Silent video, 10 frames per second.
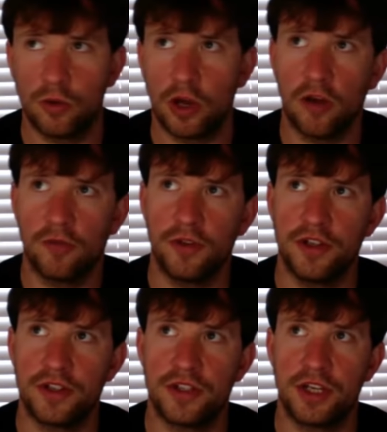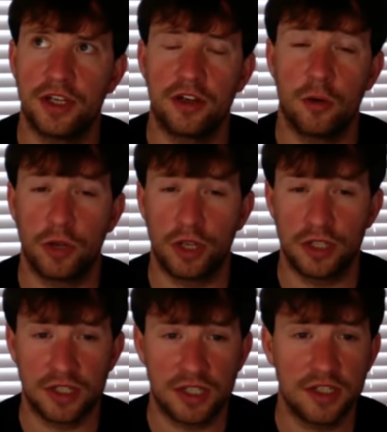on offense that could, on a
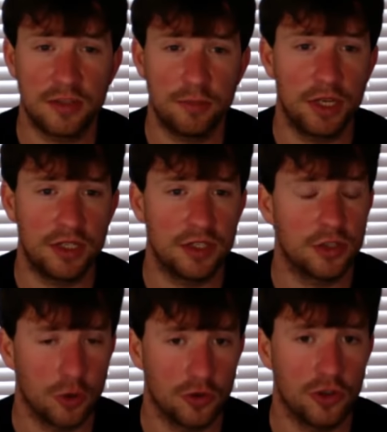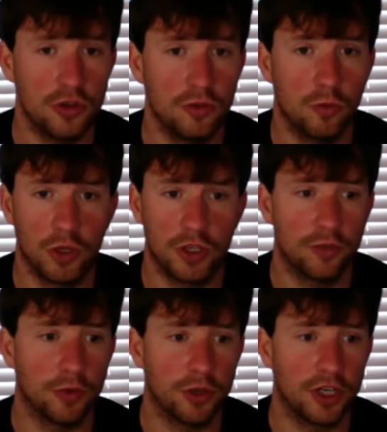consistent basis, hurt you. One in
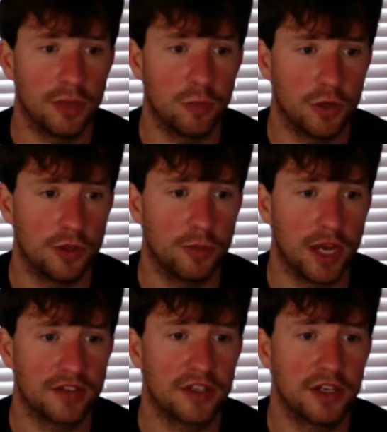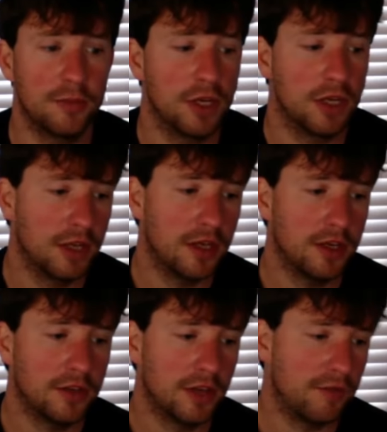the run game, one in the pass game.
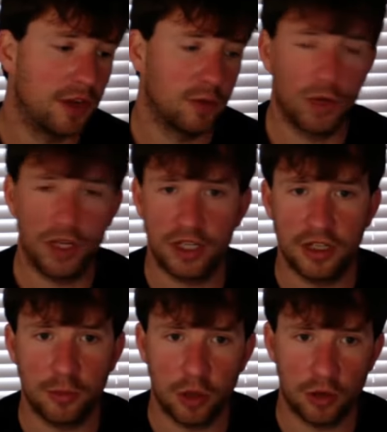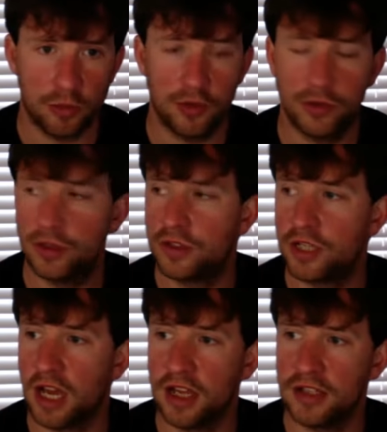They found a way to get the ball to both of those
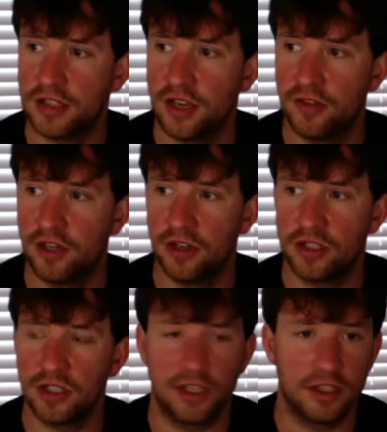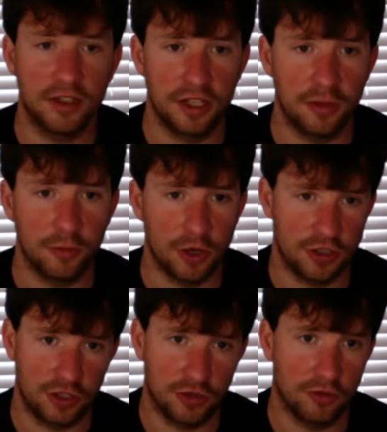guys. Kevin Harris led the league in
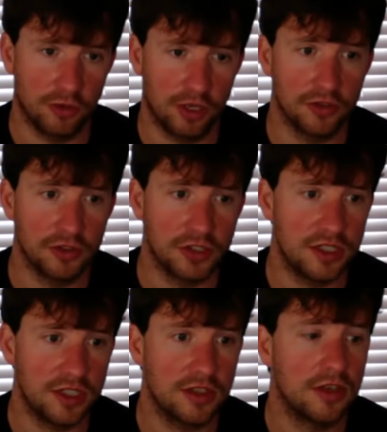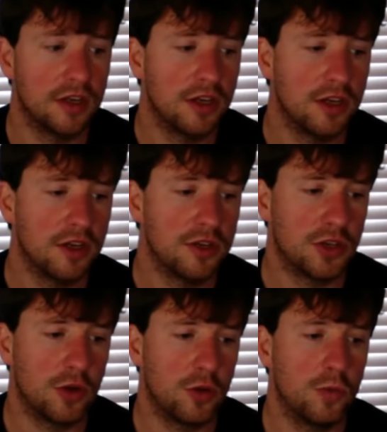rushing during the regular season.
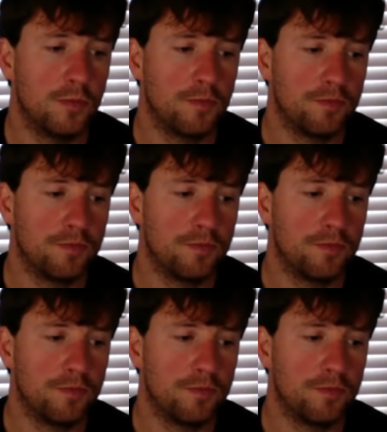So